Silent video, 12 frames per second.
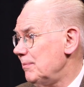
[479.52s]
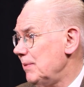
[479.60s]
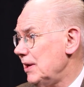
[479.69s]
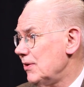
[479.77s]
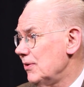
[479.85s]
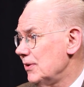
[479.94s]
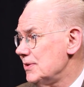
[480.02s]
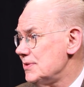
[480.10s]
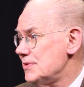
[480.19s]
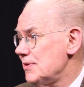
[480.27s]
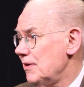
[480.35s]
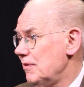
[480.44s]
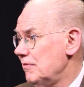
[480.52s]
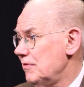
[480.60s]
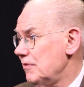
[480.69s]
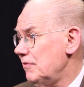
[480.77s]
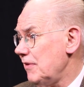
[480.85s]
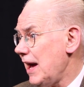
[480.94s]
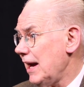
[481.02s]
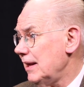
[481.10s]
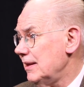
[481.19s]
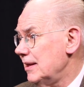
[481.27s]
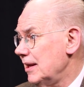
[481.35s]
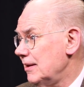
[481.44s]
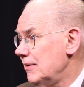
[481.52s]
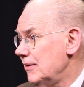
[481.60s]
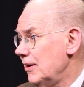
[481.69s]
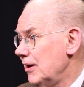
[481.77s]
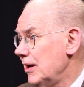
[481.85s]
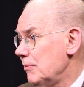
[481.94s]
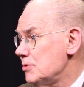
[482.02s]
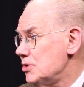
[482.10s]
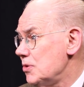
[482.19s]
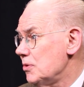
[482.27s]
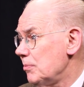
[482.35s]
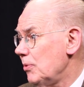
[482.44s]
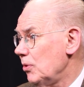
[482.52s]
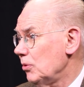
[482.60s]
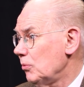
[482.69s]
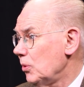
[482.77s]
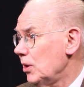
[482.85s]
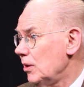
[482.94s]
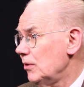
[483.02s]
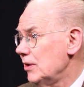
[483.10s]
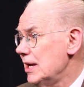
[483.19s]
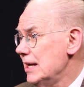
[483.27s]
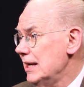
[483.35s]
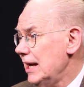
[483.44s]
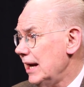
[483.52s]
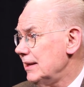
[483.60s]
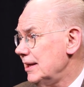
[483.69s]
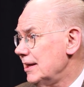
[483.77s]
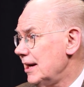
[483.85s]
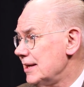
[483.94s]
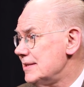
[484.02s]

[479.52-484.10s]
because of the fact that it was a unipolar world and the United